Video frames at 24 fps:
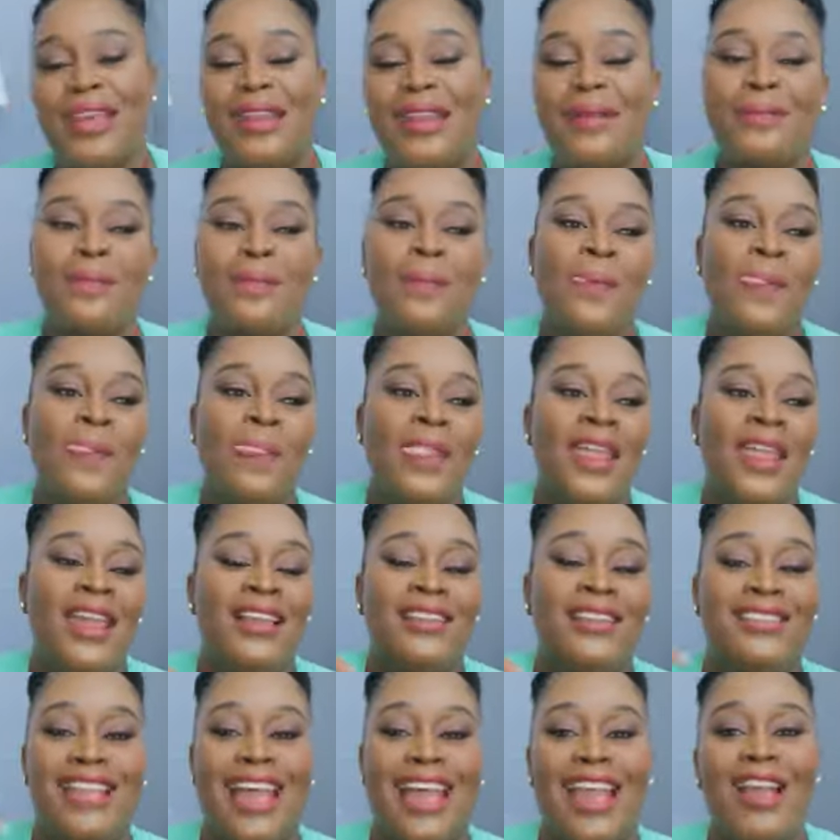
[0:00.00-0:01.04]
and
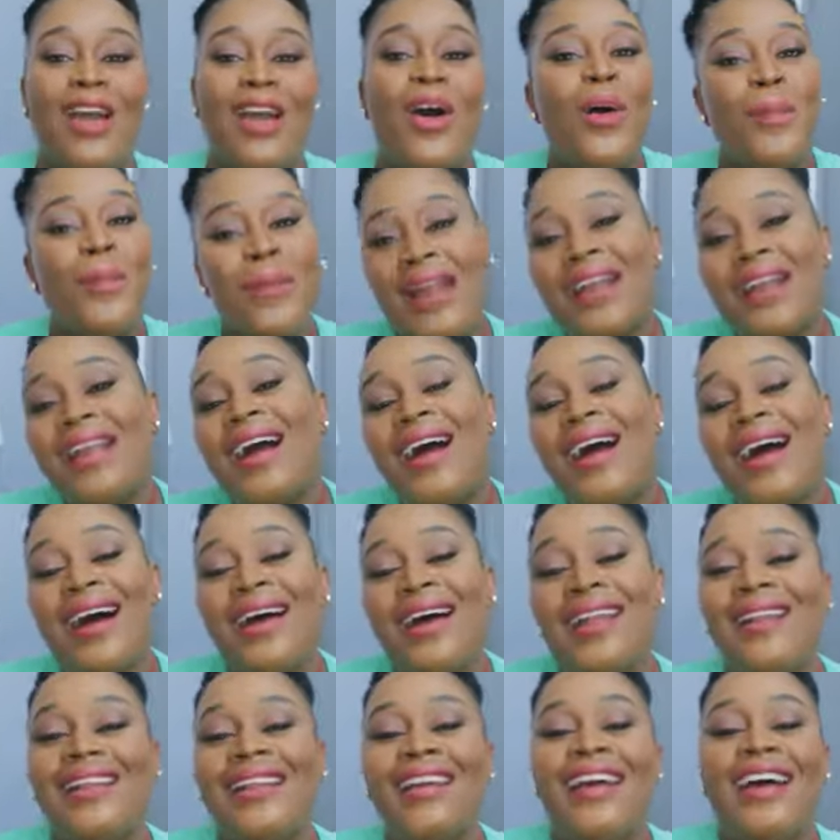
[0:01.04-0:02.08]
it's like, oh my
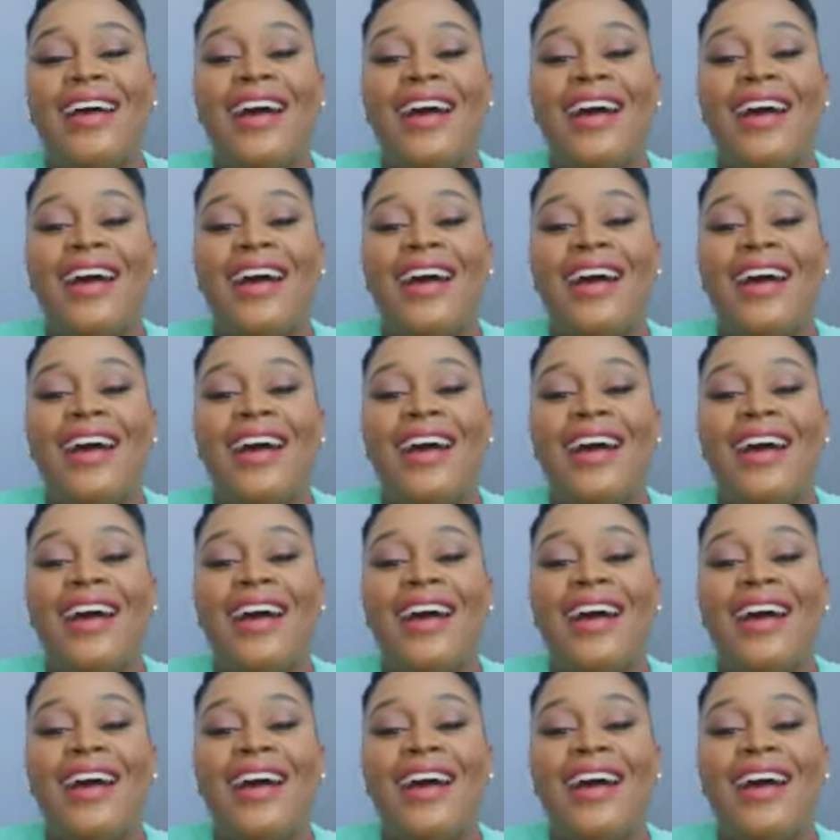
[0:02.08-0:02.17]
God,